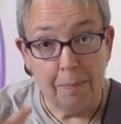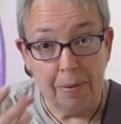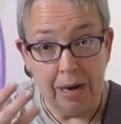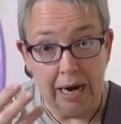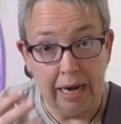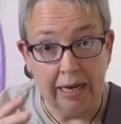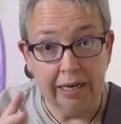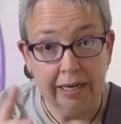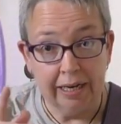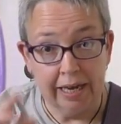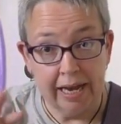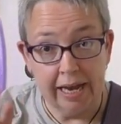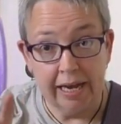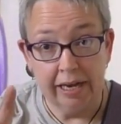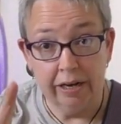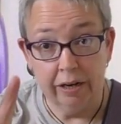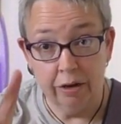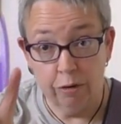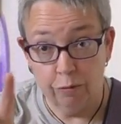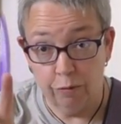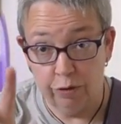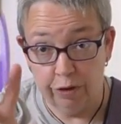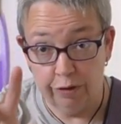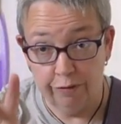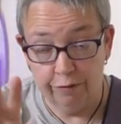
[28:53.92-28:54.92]

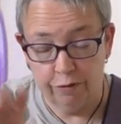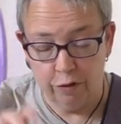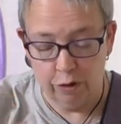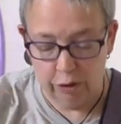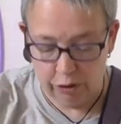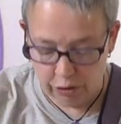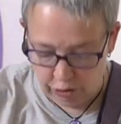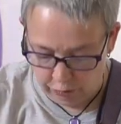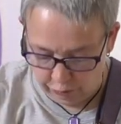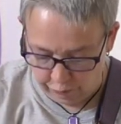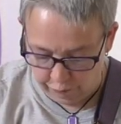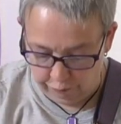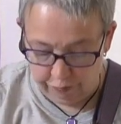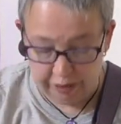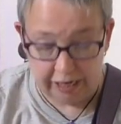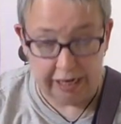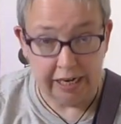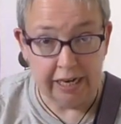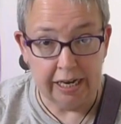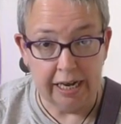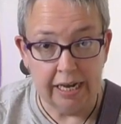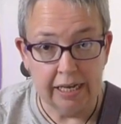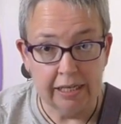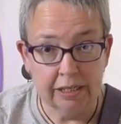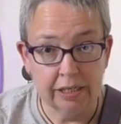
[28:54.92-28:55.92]
plucking with your first two
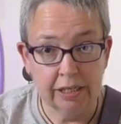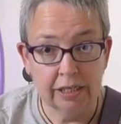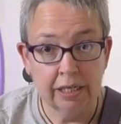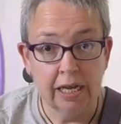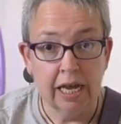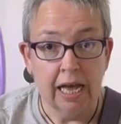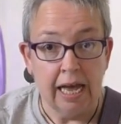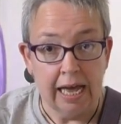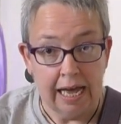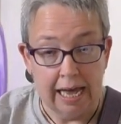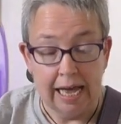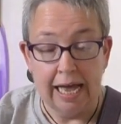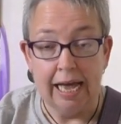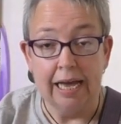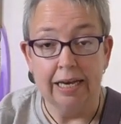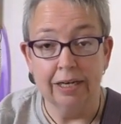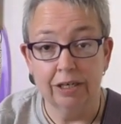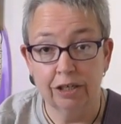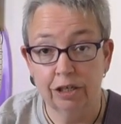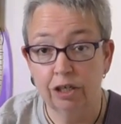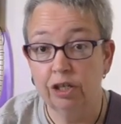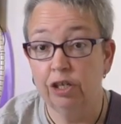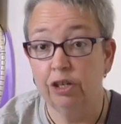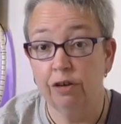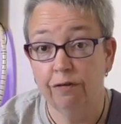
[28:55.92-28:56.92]
fingers
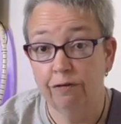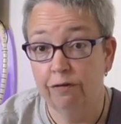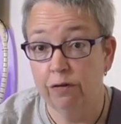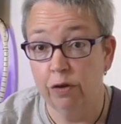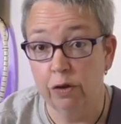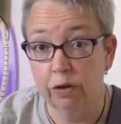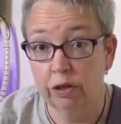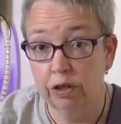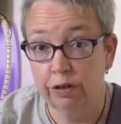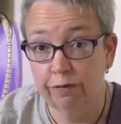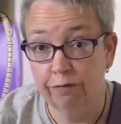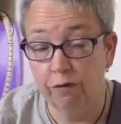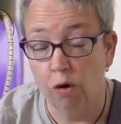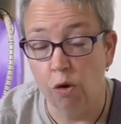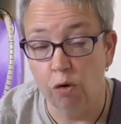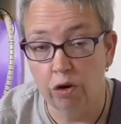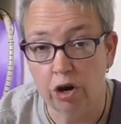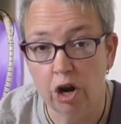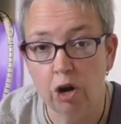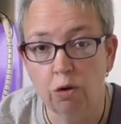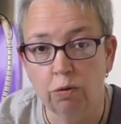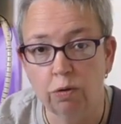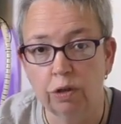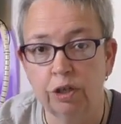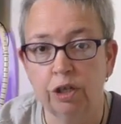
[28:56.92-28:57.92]
and your first four
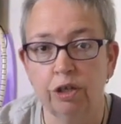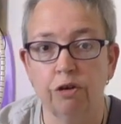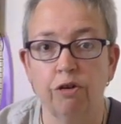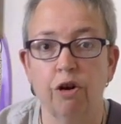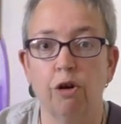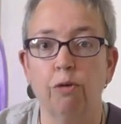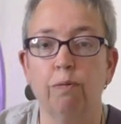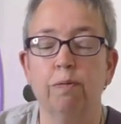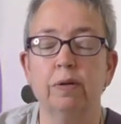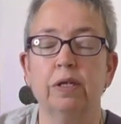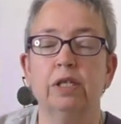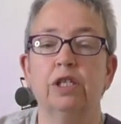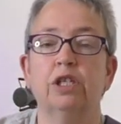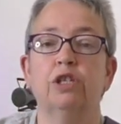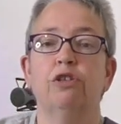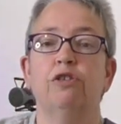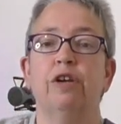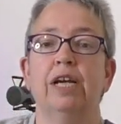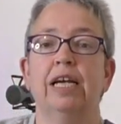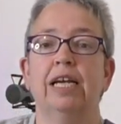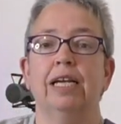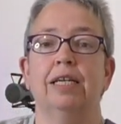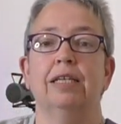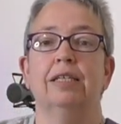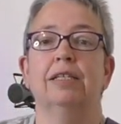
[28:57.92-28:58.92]
notes, your open
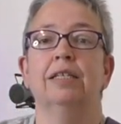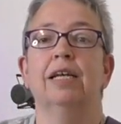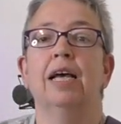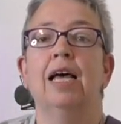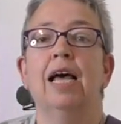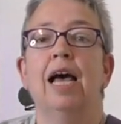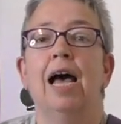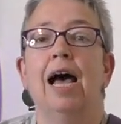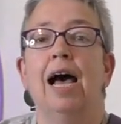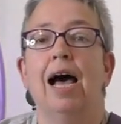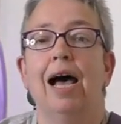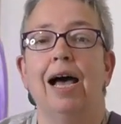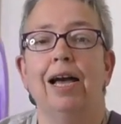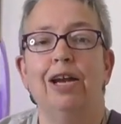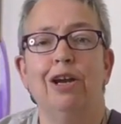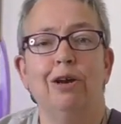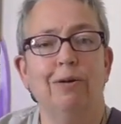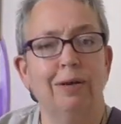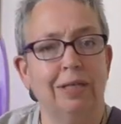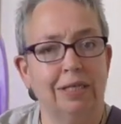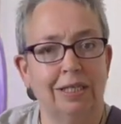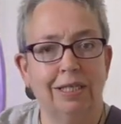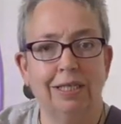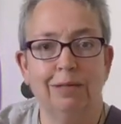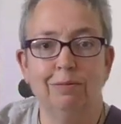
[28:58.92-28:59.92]
strings. I know
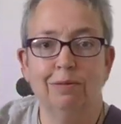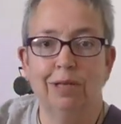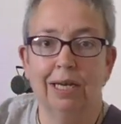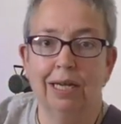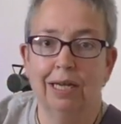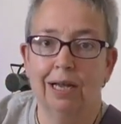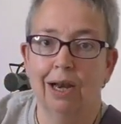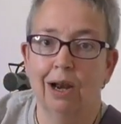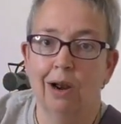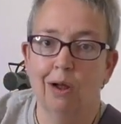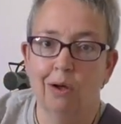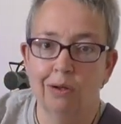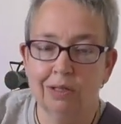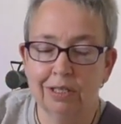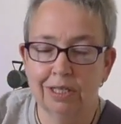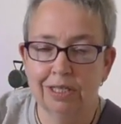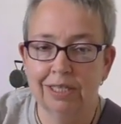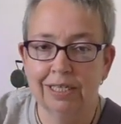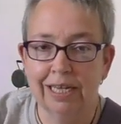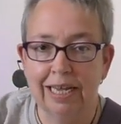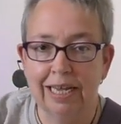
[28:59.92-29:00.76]
it seems like a lot to